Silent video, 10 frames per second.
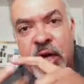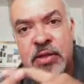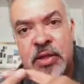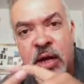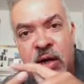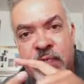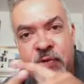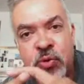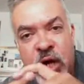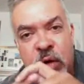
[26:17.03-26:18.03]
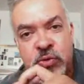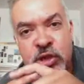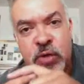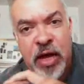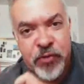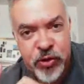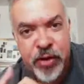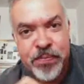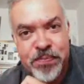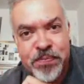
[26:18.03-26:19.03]
and a few countries of
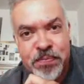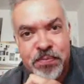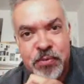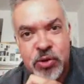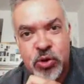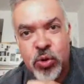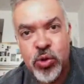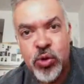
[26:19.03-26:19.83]
Africa. So